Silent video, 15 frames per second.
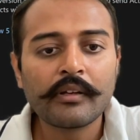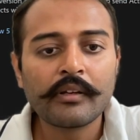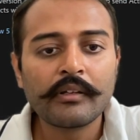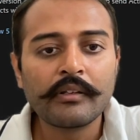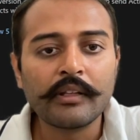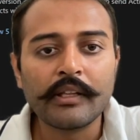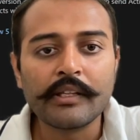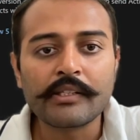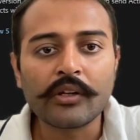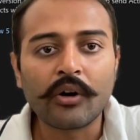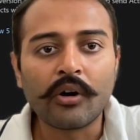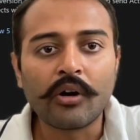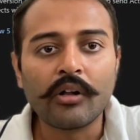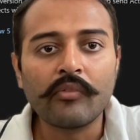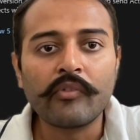This
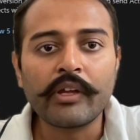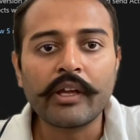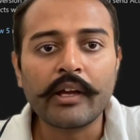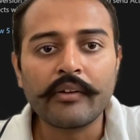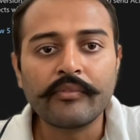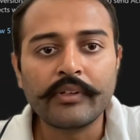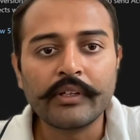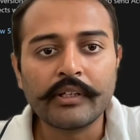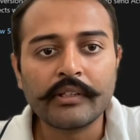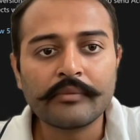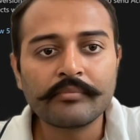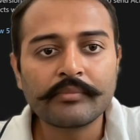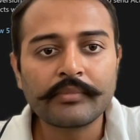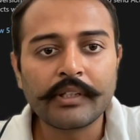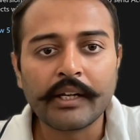all we have
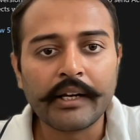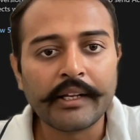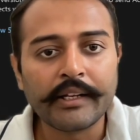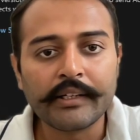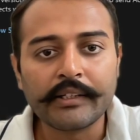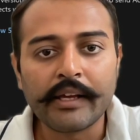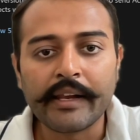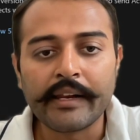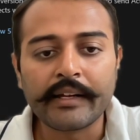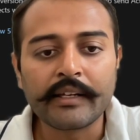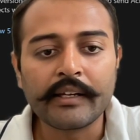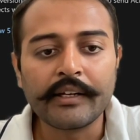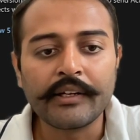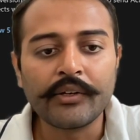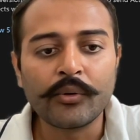done, getting a direct
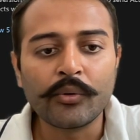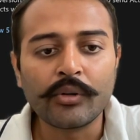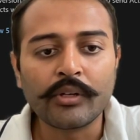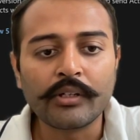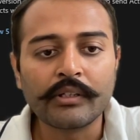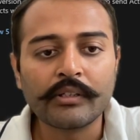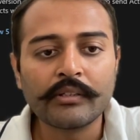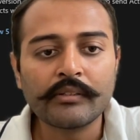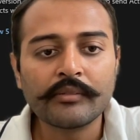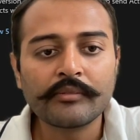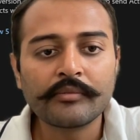line token,